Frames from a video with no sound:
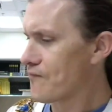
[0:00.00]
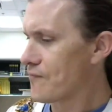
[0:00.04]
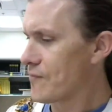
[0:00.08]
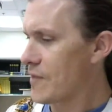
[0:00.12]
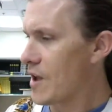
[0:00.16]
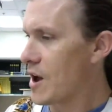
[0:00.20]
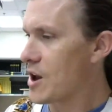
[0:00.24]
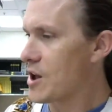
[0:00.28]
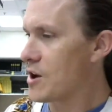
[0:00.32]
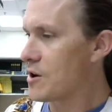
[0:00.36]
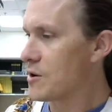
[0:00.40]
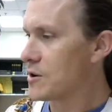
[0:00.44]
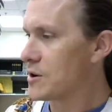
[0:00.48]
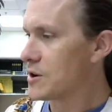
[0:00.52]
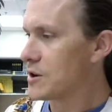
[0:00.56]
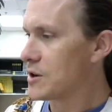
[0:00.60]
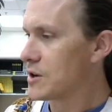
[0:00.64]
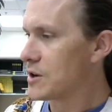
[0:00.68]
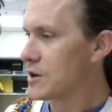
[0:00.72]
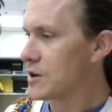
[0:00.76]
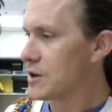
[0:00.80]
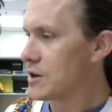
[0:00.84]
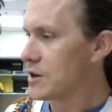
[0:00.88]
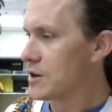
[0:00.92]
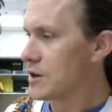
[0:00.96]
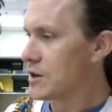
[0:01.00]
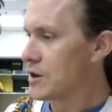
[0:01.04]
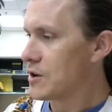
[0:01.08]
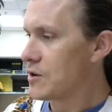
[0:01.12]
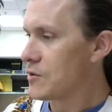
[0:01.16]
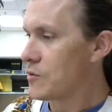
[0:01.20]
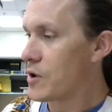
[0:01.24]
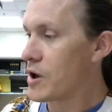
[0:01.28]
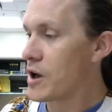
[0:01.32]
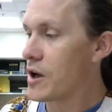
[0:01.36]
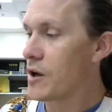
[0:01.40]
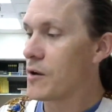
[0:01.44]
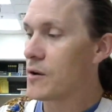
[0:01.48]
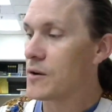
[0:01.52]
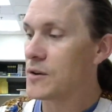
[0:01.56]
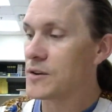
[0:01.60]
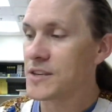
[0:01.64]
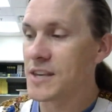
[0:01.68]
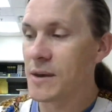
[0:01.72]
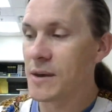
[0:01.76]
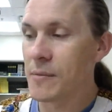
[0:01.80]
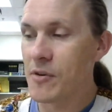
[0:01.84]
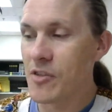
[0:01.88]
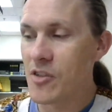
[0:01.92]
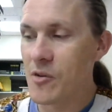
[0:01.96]
No. Well,
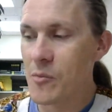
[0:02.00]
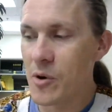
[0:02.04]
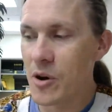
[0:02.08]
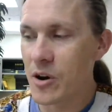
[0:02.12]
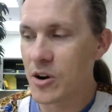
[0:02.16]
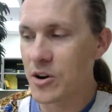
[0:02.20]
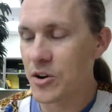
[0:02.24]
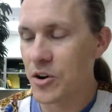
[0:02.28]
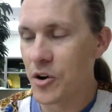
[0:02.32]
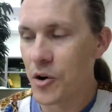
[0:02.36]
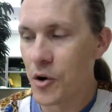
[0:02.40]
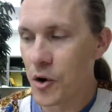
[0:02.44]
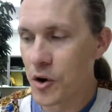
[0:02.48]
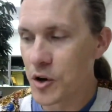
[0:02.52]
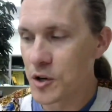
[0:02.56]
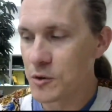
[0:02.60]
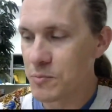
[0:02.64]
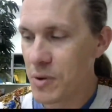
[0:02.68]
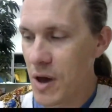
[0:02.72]
some of them are in your course